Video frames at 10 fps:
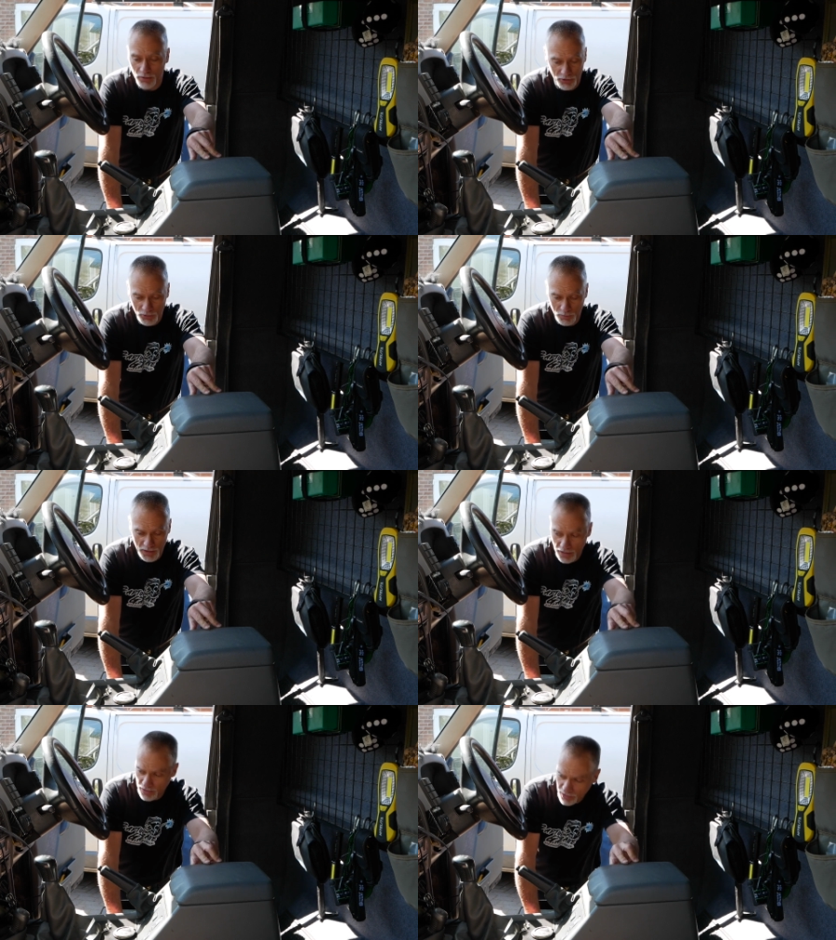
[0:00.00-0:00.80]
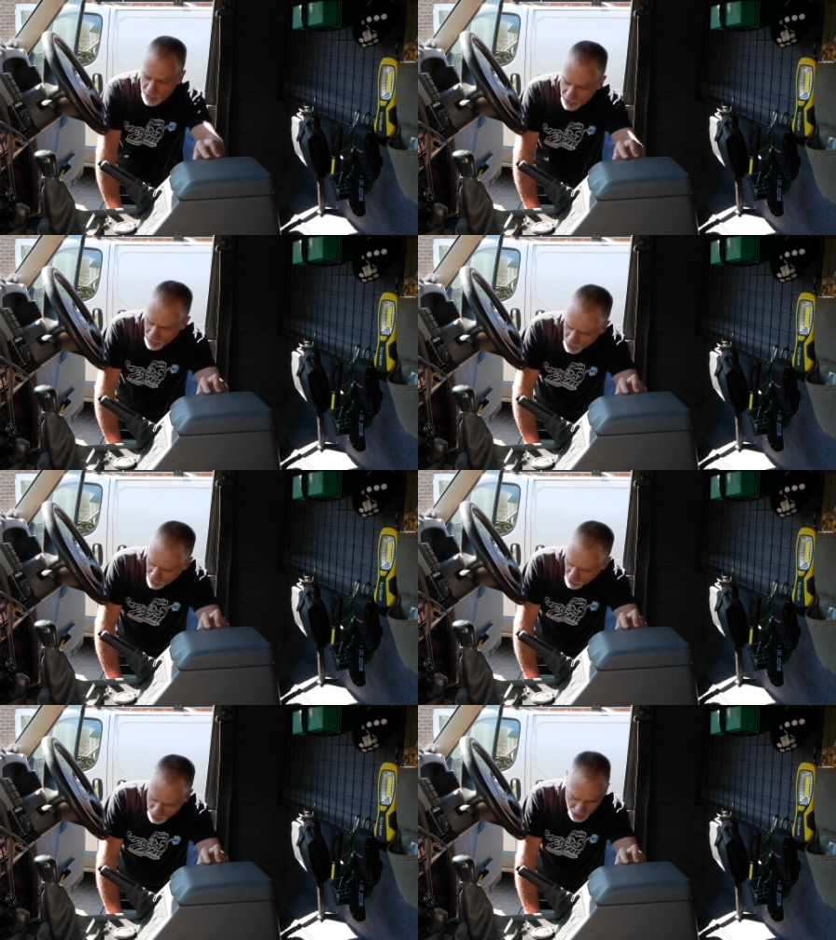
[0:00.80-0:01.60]
It should be dead easy. As
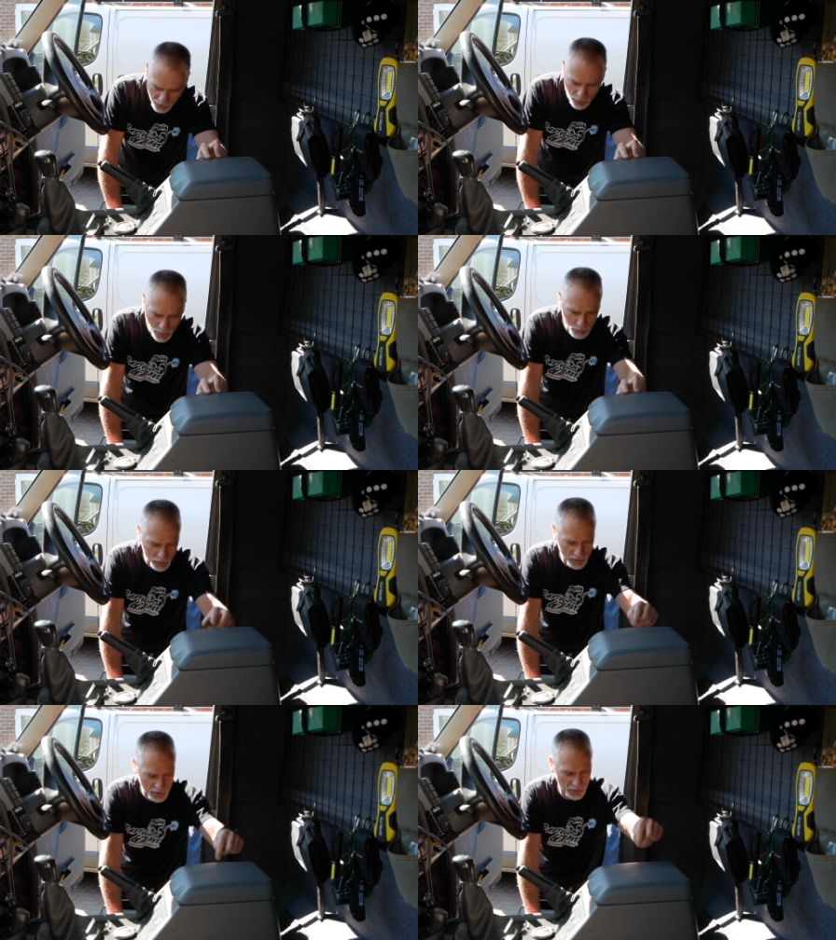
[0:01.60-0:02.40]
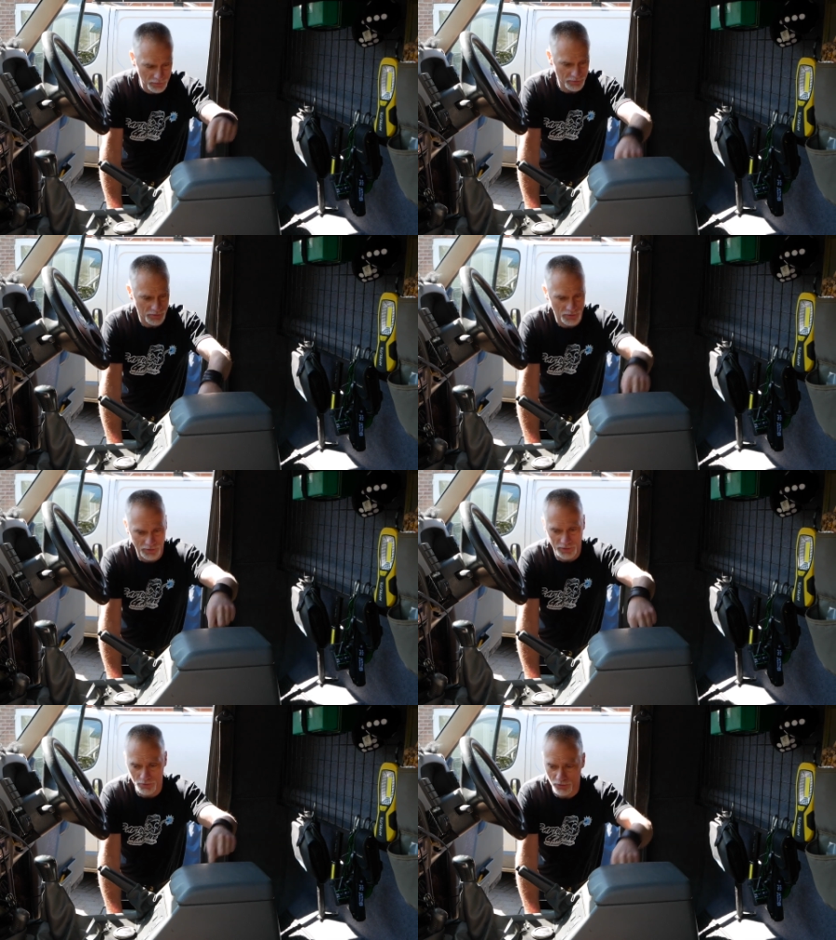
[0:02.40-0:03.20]
far as I can remember it's like
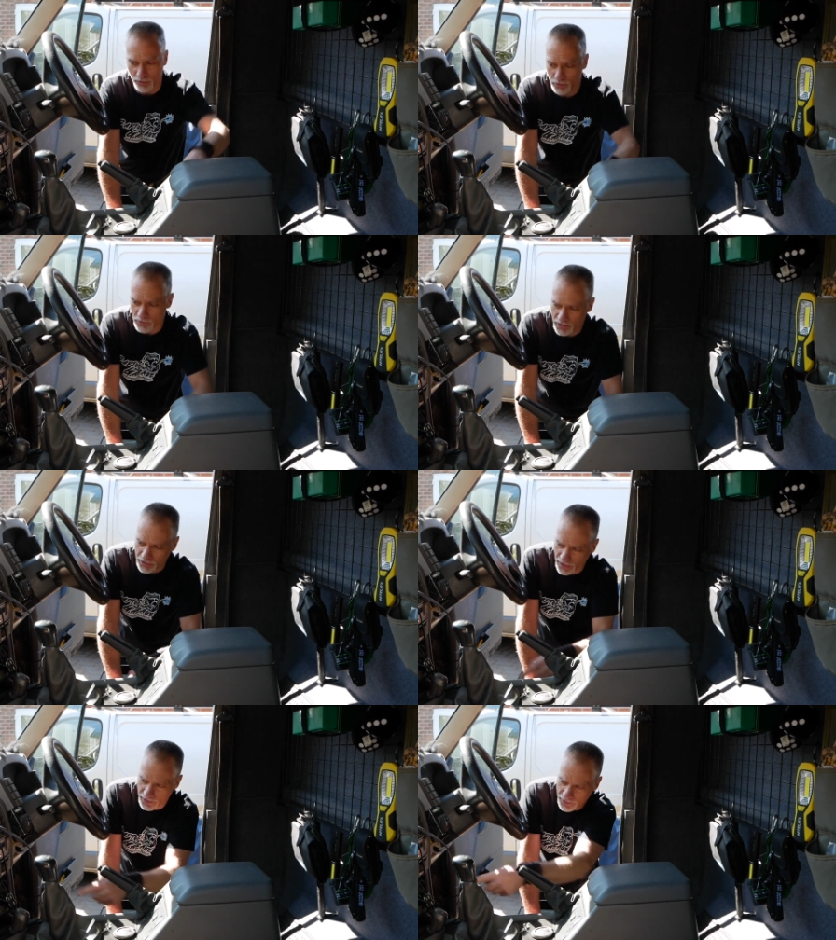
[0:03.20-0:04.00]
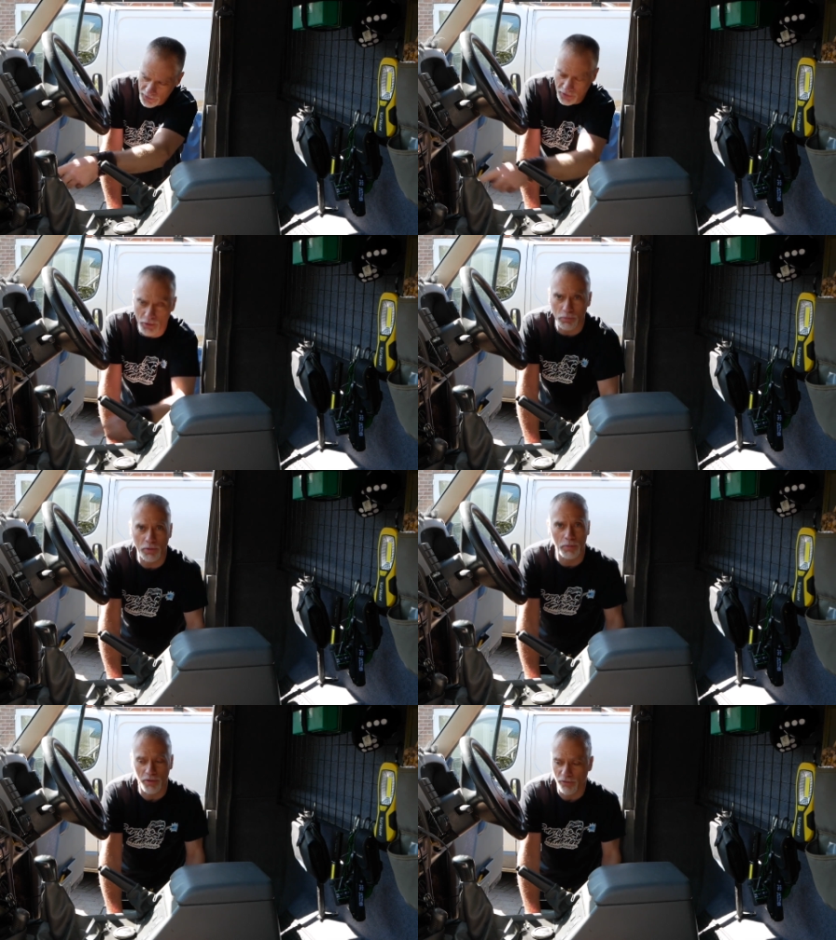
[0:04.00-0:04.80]
two screws in there and there's a couple
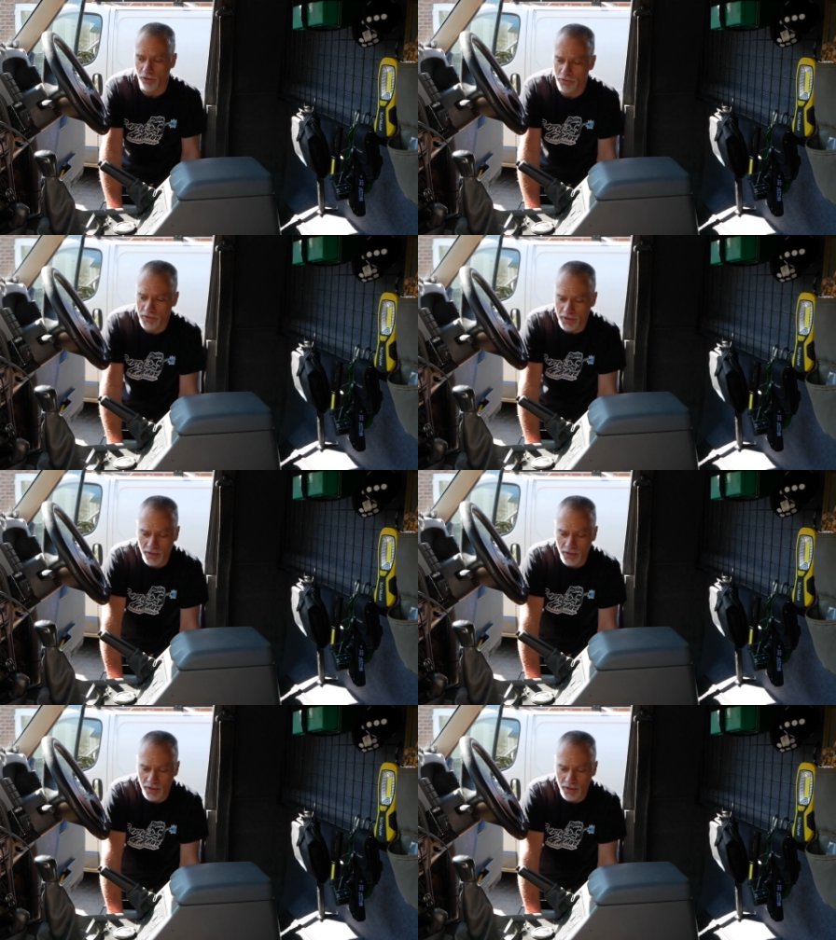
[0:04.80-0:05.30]
up at the front.